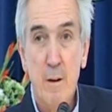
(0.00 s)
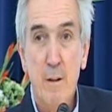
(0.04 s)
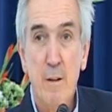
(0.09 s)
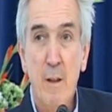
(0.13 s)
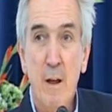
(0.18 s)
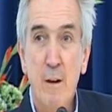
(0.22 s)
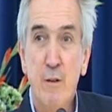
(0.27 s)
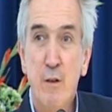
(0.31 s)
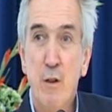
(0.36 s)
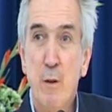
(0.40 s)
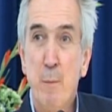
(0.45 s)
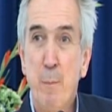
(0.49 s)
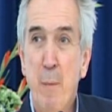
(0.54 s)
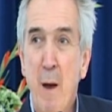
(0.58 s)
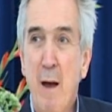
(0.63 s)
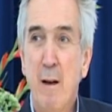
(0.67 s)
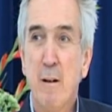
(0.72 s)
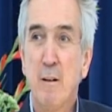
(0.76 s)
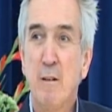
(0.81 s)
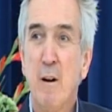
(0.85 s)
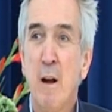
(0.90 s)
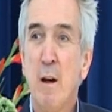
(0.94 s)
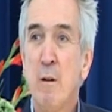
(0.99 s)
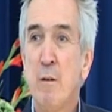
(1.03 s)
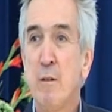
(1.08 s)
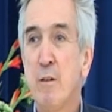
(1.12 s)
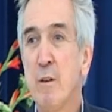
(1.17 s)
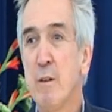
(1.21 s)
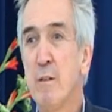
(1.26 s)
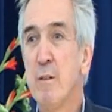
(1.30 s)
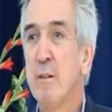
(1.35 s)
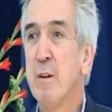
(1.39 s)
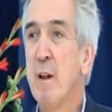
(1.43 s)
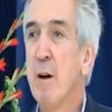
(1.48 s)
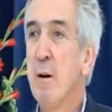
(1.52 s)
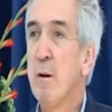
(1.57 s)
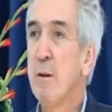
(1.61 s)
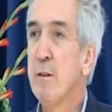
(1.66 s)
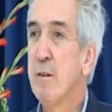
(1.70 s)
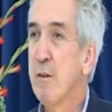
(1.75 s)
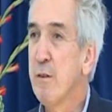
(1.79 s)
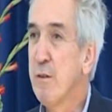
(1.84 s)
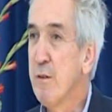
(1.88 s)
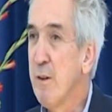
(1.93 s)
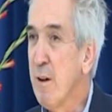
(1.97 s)
That's the background. Now I'll
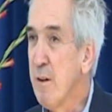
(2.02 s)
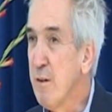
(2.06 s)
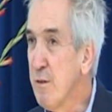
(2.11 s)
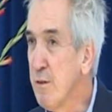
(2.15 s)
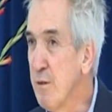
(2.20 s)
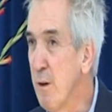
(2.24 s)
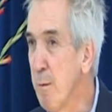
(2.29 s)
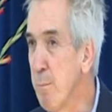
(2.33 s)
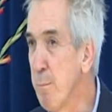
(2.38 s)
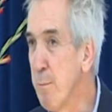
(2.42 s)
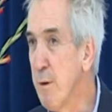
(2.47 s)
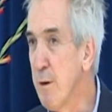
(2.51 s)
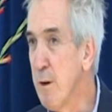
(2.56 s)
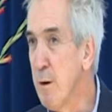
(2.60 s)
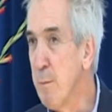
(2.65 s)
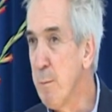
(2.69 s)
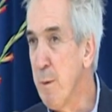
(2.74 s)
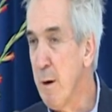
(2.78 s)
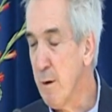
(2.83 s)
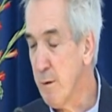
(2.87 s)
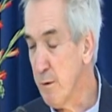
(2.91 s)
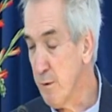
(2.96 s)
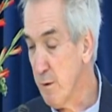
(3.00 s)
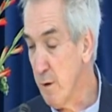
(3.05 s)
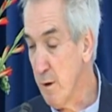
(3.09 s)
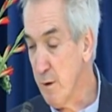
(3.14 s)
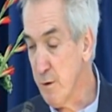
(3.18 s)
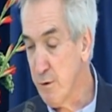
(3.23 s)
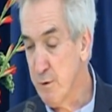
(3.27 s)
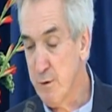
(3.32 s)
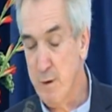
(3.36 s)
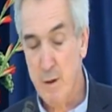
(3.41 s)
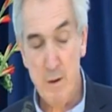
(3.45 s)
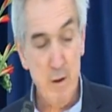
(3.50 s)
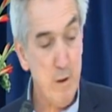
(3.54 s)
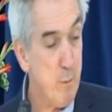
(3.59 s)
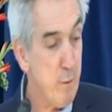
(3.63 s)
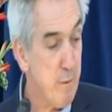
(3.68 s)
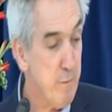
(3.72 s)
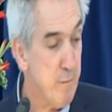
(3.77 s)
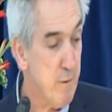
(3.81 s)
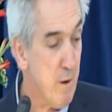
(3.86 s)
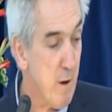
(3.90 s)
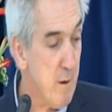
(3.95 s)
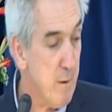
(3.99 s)
just say something about a study
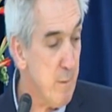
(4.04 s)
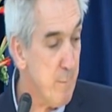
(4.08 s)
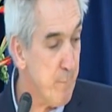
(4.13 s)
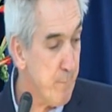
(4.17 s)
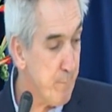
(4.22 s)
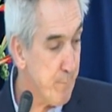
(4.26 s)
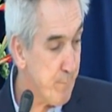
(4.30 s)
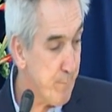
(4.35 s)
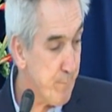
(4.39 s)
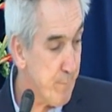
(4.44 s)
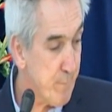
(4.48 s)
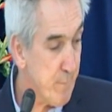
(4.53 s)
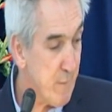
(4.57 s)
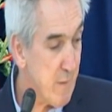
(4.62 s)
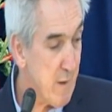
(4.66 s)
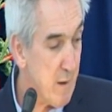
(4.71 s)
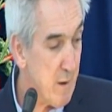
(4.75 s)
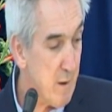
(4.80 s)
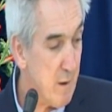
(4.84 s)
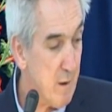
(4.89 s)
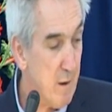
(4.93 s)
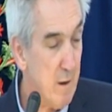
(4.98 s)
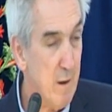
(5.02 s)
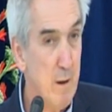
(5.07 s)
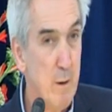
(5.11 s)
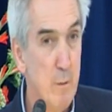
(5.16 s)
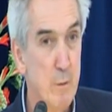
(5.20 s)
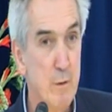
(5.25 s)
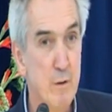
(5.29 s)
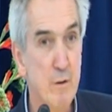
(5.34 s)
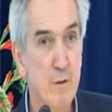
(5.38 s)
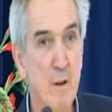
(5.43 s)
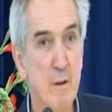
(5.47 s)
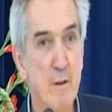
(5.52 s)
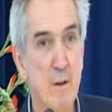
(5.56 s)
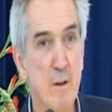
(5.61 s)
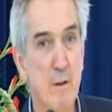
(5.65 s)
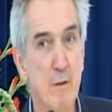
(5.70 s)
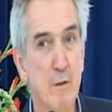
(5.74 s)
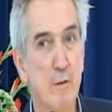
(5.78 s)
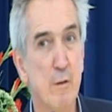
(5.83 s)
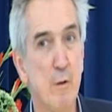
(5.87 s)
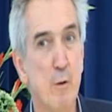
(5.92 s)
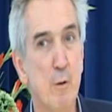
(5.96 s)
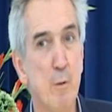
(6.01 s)
we've done. It was done
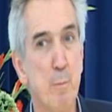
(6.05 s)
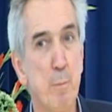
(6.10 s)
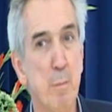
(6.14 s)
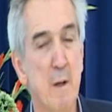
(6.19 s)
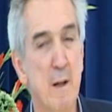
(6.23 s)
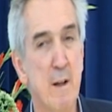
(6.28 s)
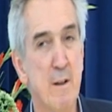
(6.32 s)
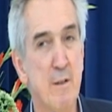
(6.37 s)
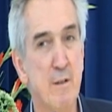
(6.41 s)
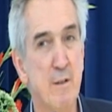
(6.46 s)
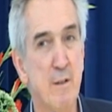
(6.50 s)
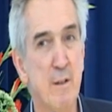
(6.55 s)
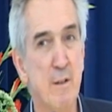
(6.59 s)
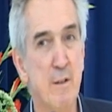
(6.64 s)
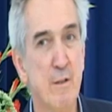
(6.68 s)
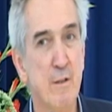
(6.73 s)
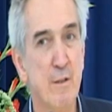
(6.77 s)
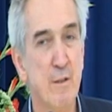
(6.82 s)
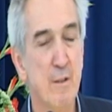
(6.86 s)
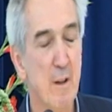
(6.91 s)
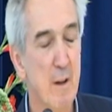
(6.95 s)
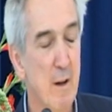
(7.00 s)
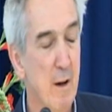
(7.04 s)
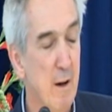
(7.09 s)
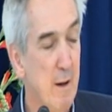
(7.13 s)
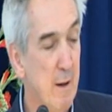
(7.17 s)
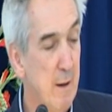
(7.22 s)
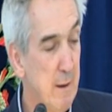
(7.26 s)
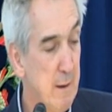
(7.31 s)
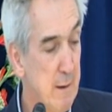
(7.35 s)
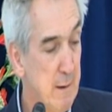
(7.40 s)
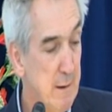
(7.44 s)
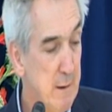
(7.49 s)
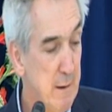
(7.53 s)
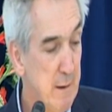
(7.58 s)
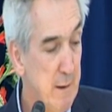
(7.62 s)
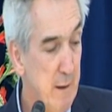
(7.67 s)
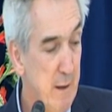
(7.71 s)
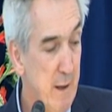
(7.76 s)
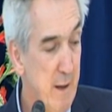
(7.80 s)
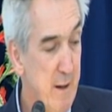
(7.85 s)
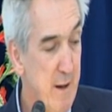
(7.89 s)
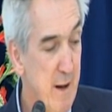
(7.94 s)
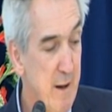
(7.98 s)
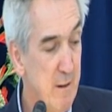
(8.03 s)
in two places,
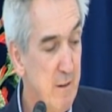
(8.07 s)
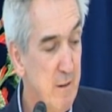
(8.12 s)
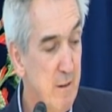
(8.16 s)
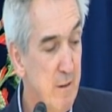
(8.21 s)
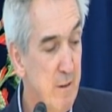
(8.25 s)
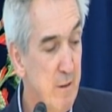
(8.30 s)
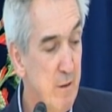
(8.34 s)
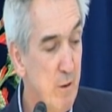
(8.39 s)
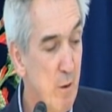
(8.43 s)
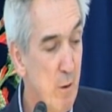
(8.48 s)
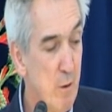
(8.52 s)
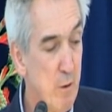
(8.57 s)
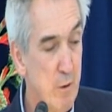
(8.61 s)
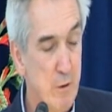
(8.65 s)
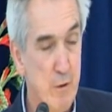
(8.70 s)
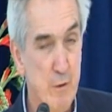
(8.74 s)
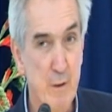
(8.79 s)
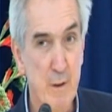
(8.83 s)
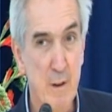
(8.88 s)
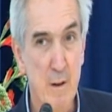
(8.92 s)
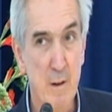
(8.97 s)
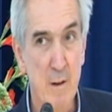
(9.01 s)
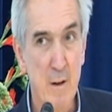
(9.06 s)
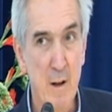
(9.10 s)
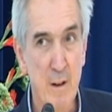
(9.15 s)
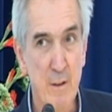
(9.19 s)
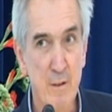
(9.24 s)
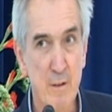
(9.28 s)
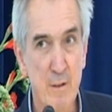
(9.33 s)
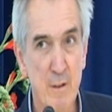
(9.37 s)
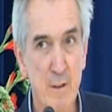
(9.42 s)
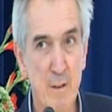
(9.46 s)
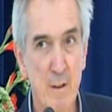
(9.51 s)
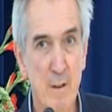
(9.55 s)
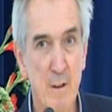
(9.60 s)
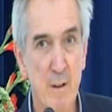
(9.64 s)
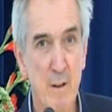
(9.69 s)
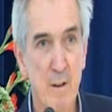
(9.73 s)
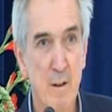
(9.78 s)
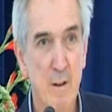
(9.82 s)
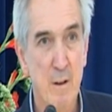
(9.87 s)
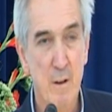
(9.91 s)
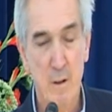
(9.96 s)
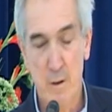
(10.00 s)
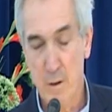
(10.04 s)
in England, Oxford and Leicester,
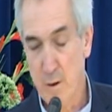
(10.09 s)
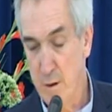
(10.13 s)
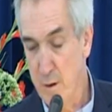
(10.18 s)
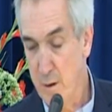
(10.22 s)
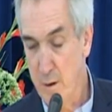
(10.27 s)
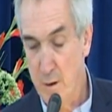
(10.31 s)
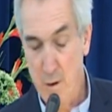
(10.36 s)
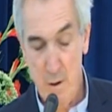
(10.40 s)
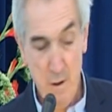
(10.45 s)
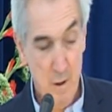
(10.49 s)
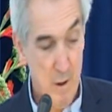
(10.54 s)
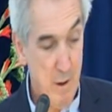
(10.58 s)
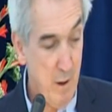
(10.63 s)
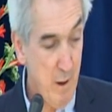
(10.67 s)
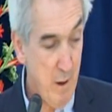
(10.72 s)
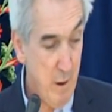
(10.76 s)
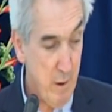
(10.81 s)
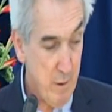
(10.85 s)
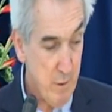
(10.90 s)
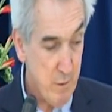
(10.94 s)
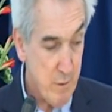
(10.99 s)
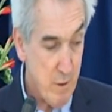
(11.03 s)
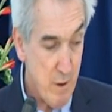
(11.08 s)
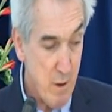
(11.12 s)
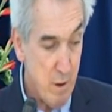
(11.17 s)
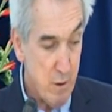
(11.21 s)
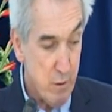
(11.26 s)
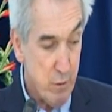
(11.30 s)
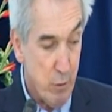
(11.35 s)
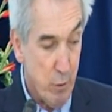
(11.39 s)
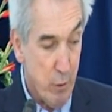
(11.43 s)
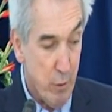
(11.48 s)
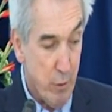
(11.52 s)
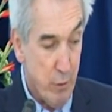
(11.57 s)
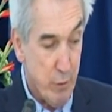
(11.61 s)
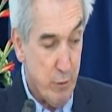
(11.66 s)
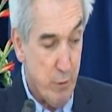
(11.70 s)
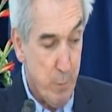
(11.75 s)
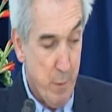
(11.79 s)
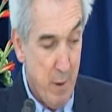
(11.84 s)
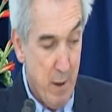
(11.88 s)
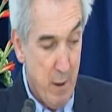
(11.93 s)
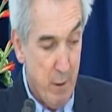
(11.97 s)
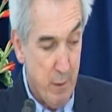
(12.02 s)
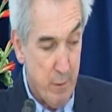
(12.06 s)
and took us
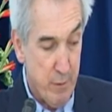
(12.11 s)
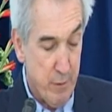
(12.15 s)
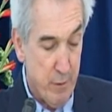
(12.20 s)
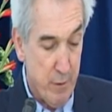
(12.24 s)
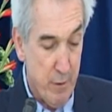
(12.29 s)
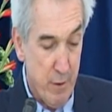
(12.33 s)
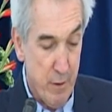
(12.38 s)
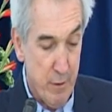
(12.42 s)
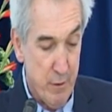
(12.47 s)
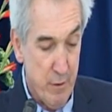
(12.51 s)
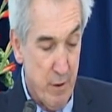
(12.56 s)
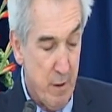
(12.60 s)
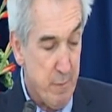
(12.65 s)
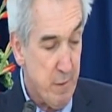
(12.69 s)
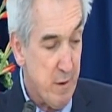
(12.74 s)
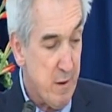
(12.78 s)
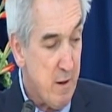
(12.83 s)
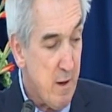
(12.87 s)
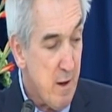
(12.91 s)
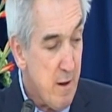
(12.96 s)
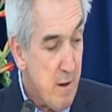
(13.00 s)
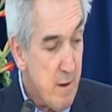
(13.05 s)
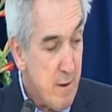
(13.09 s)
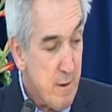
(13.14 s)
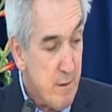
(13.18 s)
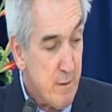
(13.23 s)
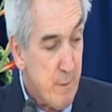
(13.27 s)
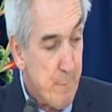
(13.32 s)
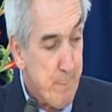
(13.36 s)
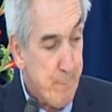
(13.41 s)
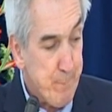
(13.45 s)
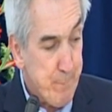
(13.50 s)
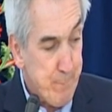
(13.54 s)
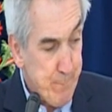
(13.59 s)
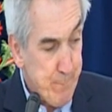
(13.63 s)
about 7 years.